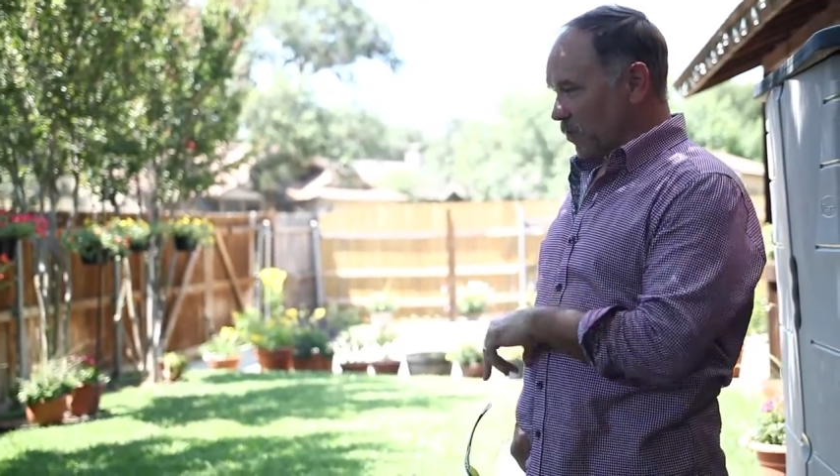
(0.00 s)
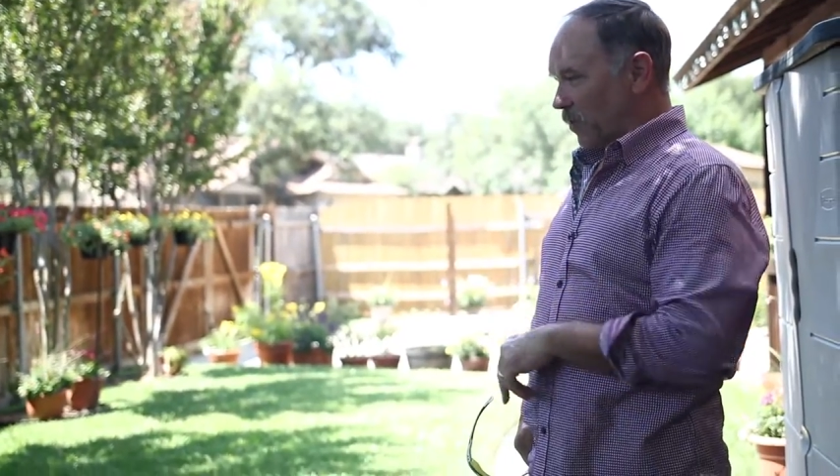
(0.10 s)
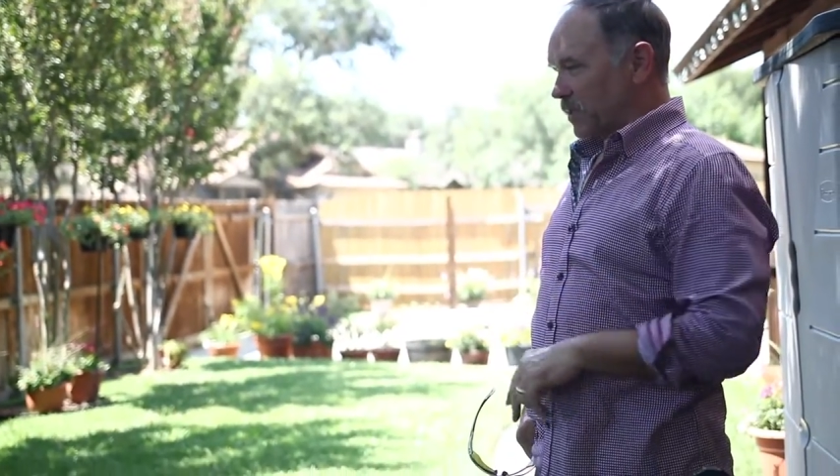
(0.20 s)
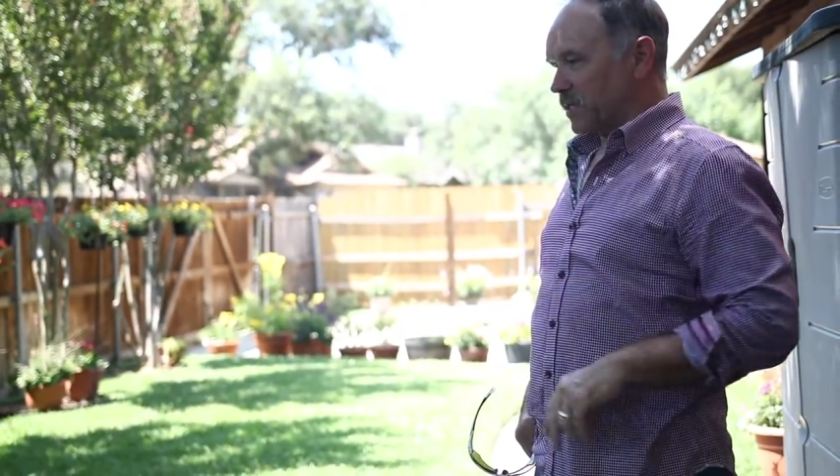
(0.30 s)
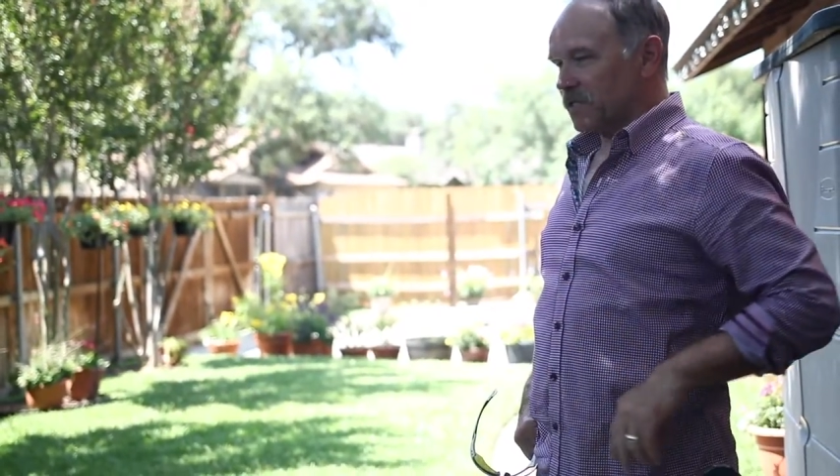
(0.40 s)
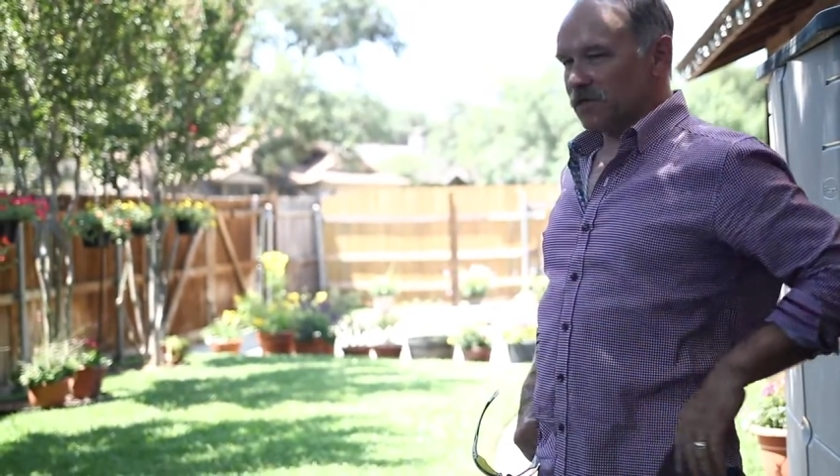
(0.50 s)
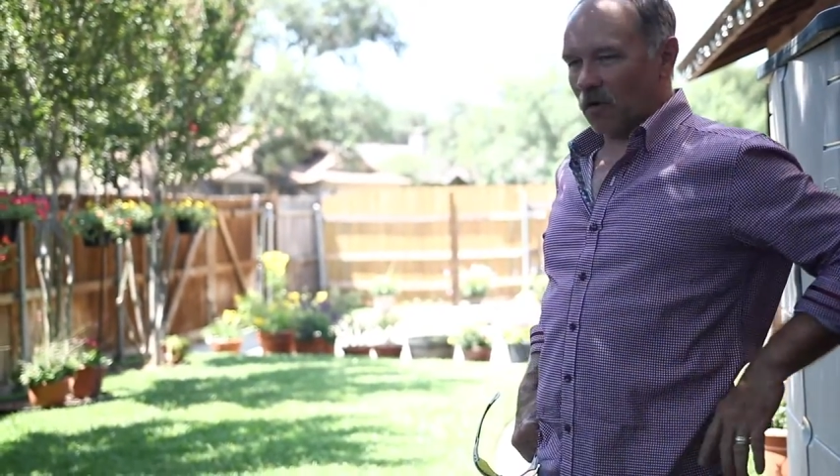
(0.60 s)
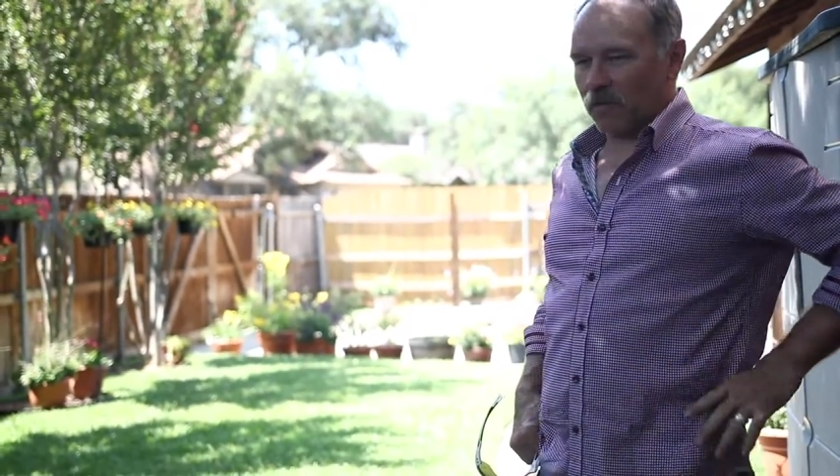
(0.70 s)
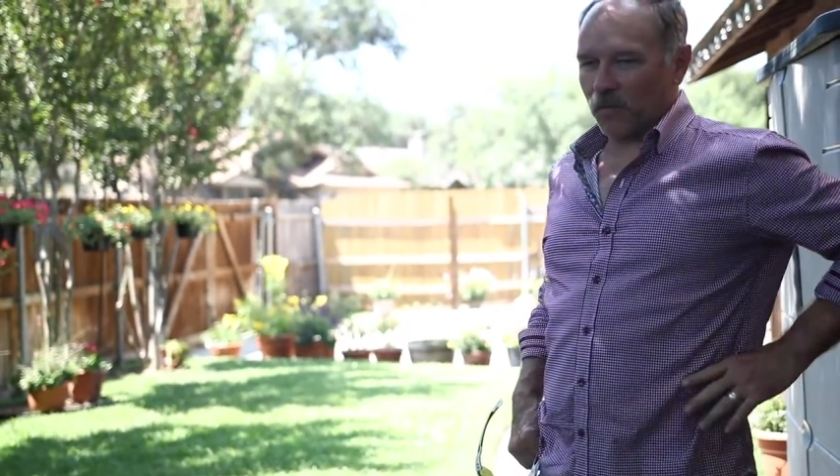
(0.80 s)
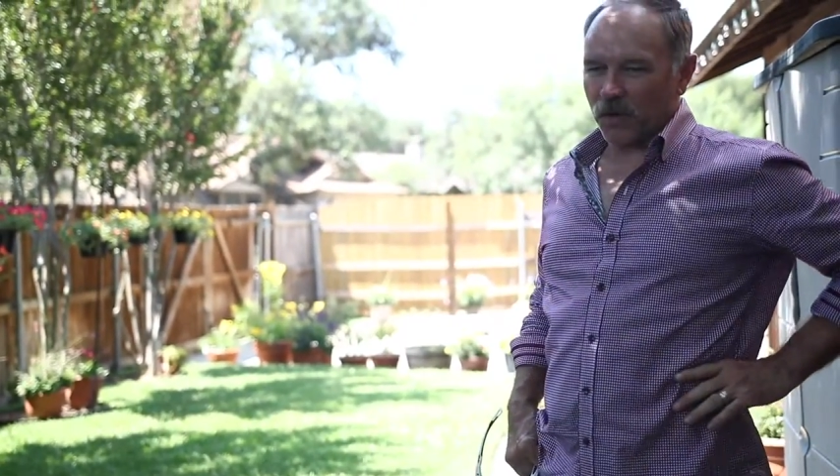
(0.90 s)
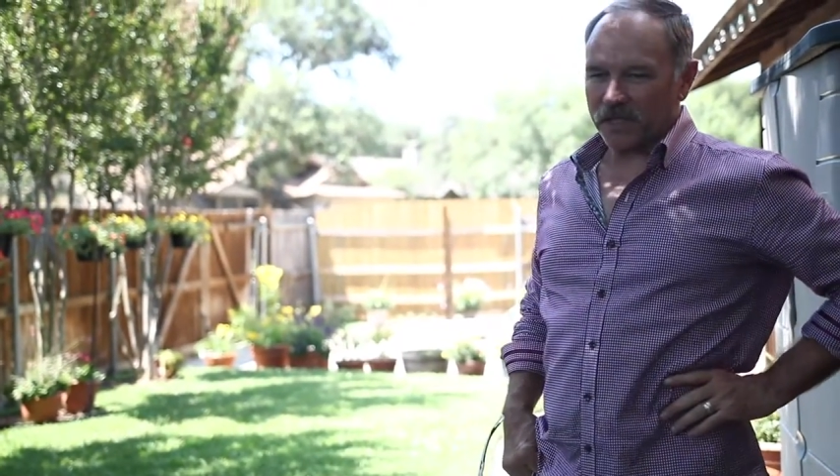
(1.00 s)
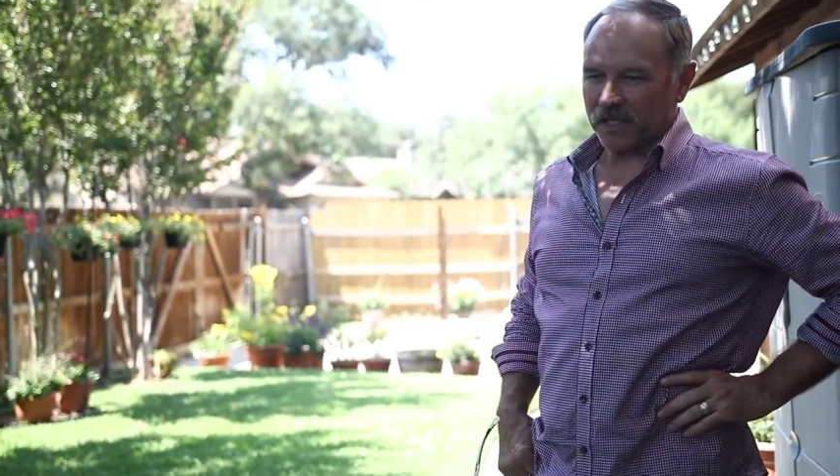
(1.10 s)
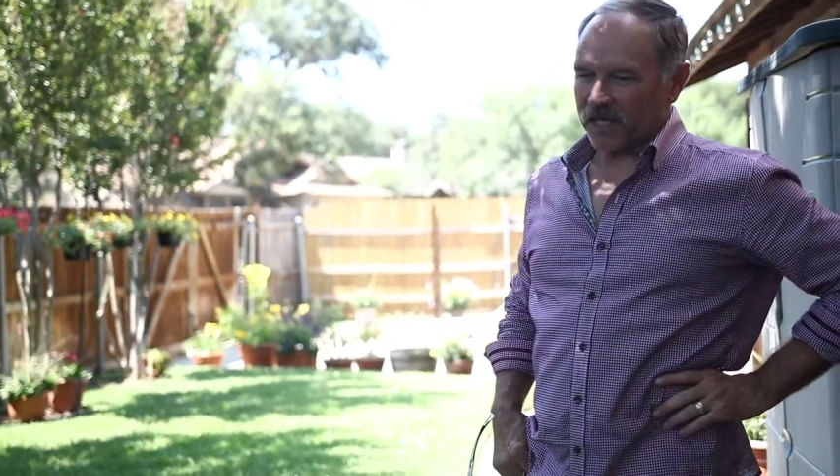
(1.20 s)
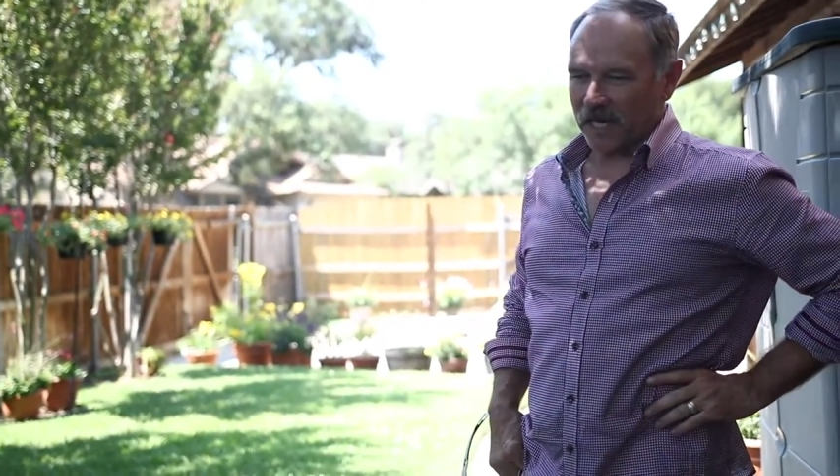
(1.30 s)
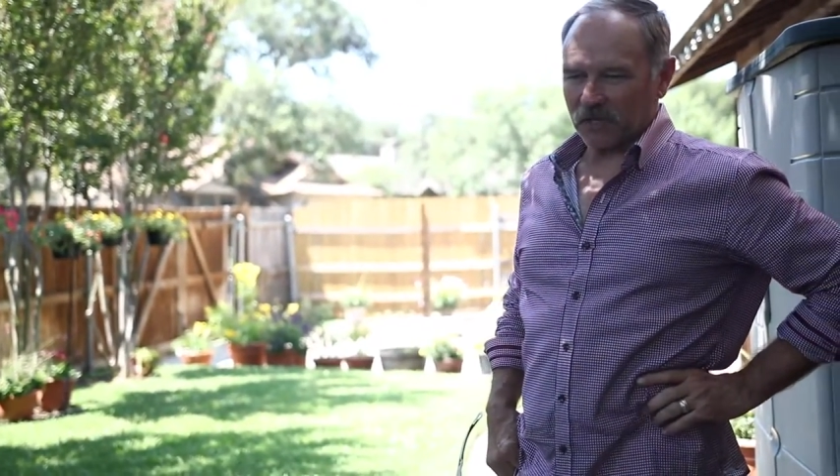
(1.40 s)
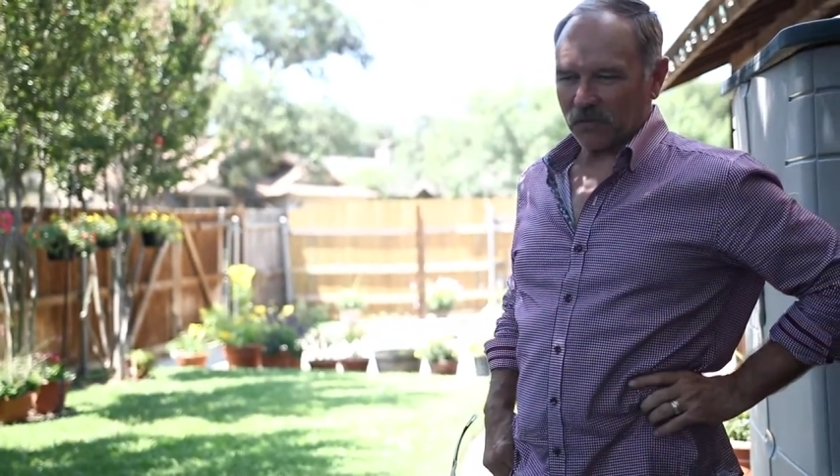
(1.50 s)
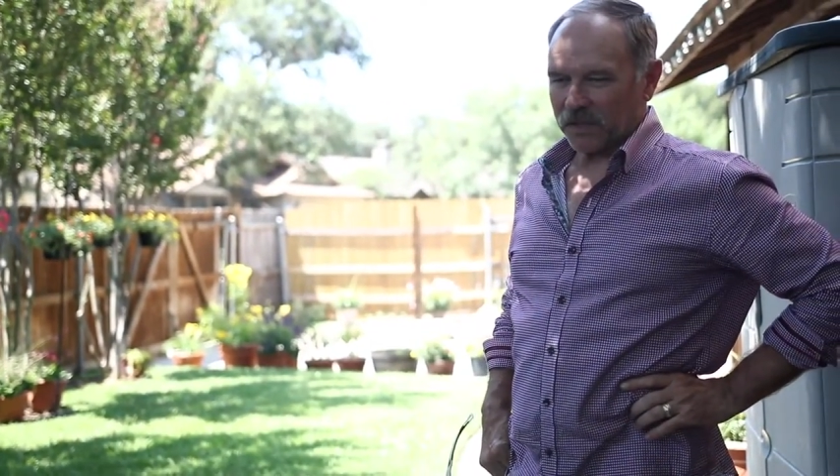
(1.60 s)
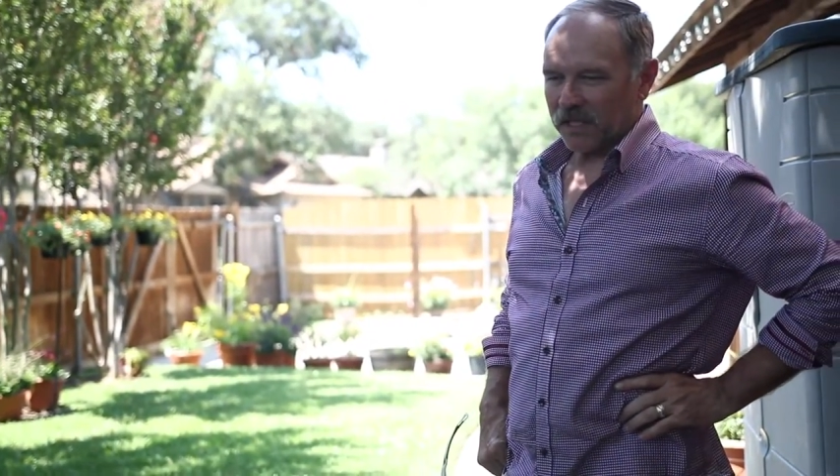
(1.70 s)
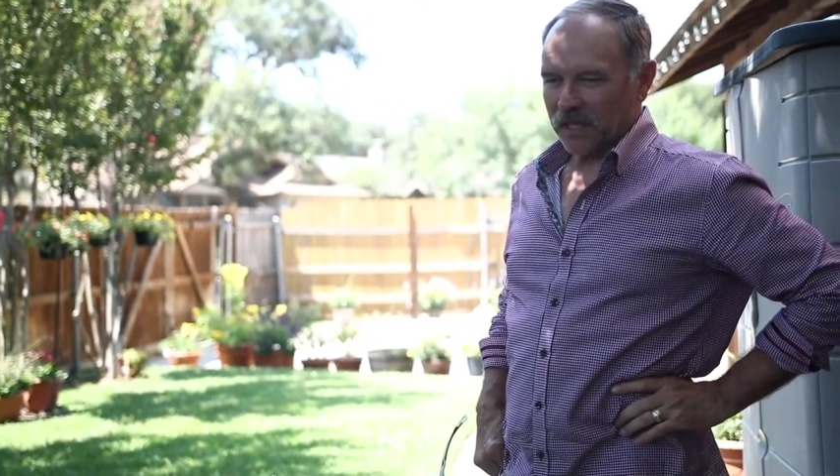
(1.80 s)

growing season is over and we're into the next one,